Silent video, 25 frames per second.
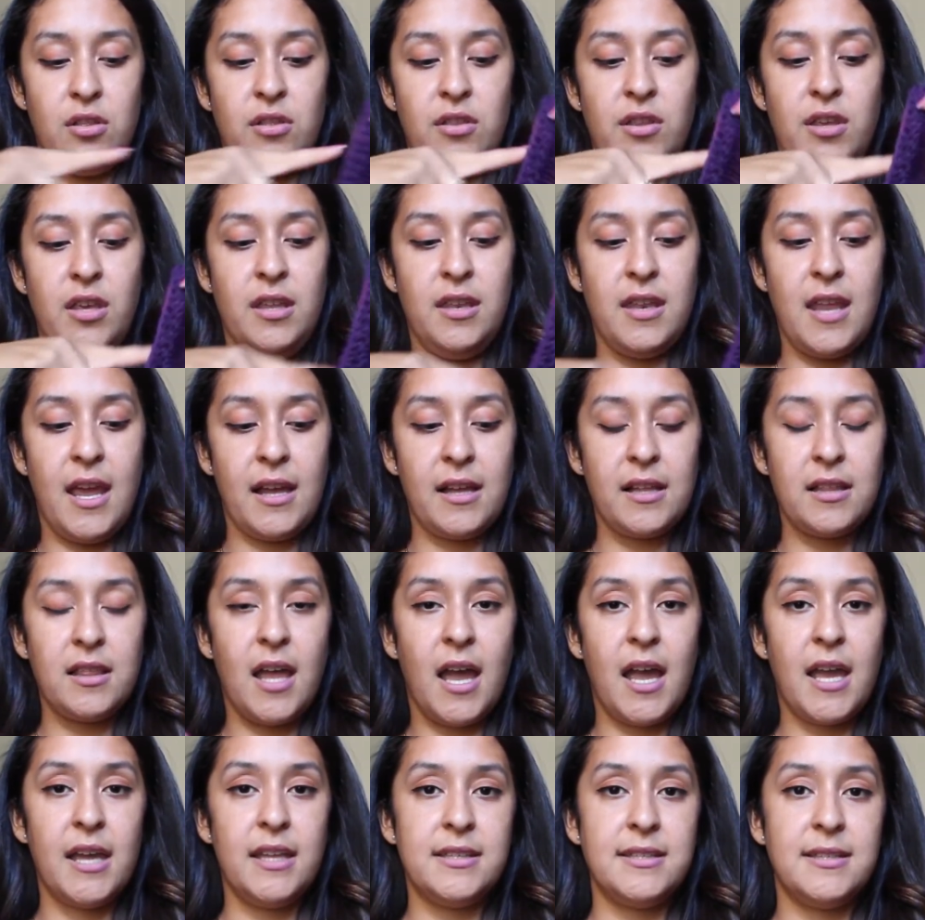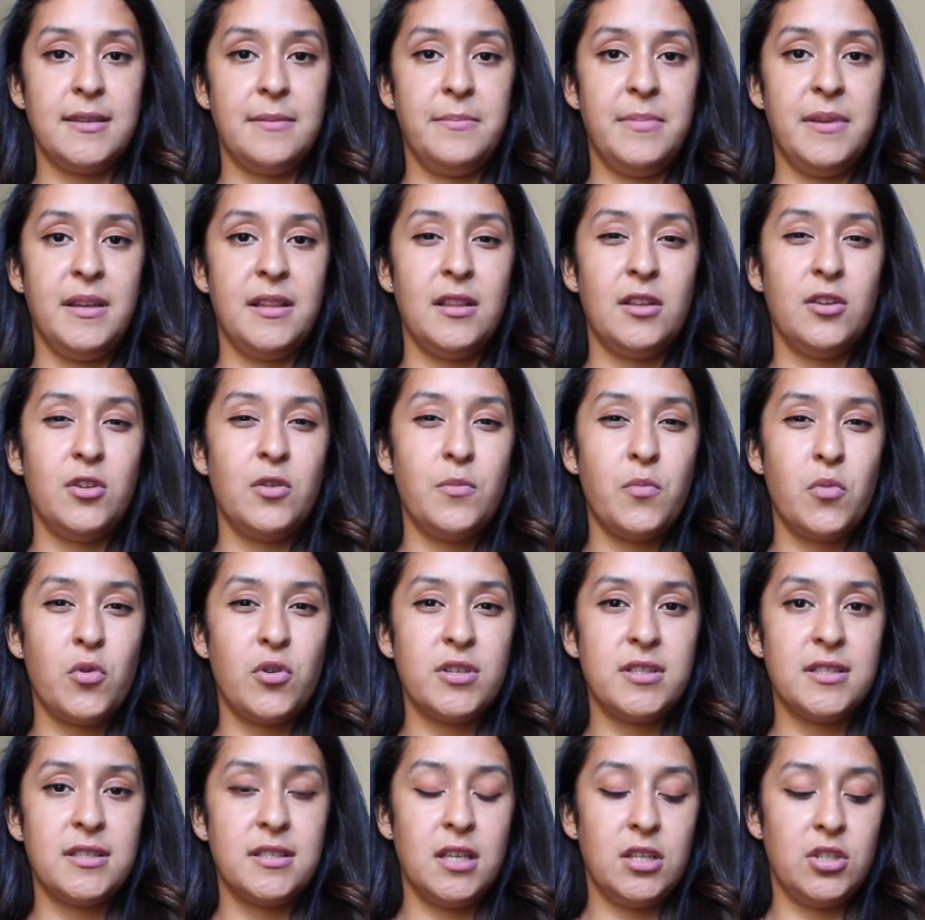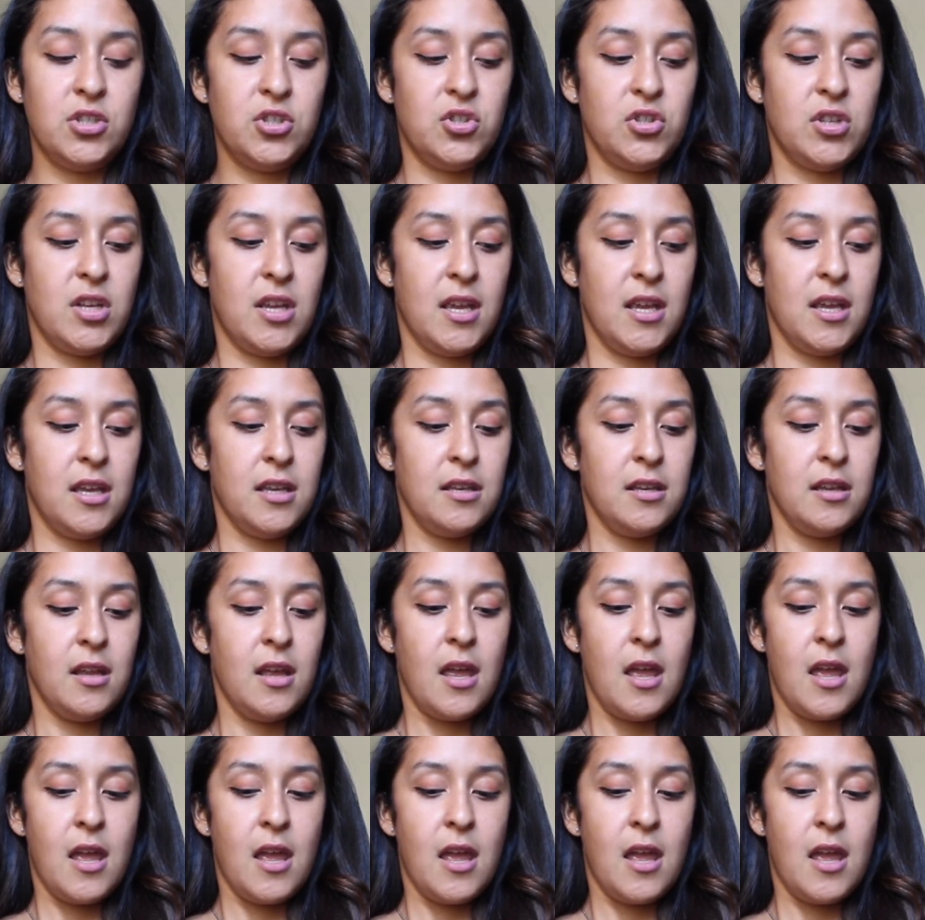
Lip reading: neckline to be a little more cinched in,